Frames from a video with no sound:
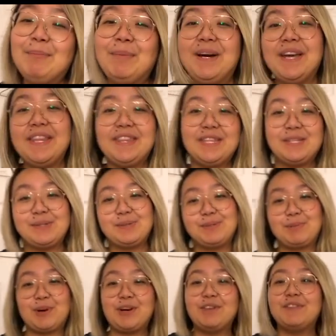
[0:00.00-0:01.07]
but this was
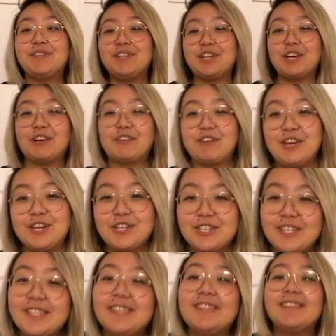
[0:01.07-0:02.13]
part of the
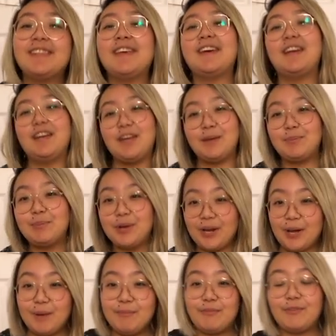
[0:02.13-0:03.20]
decoration that I had put
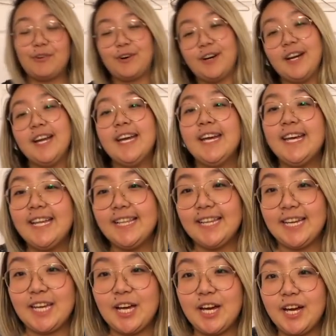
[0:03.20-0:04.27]
up for
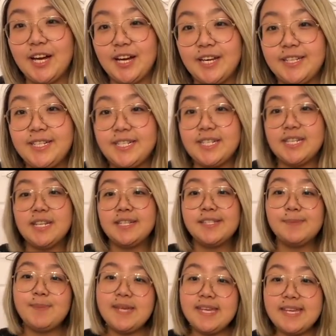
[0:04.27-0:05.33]
like a
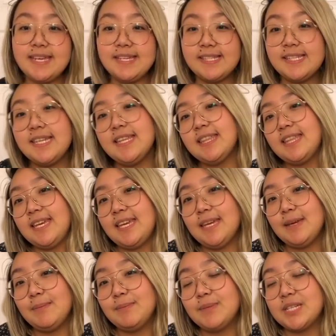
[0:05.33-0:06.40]
speakeasy
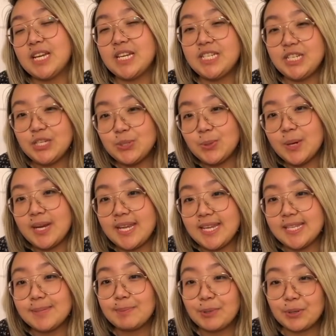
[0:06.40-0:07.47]
themed
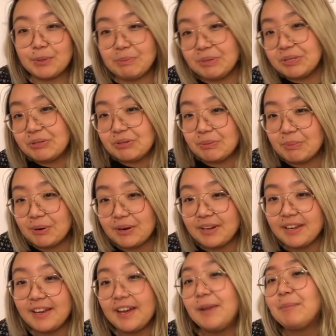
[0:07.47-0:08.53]
1920s murder mystery
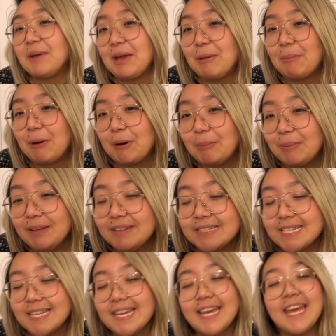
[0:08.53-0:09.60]
party I had in my
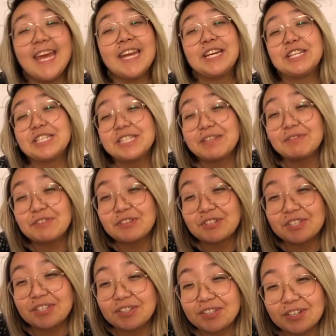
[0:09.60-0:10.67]
apartment, and I just never
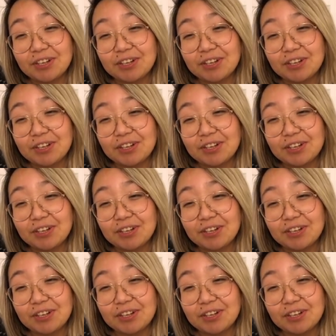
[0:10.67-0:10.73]
took down the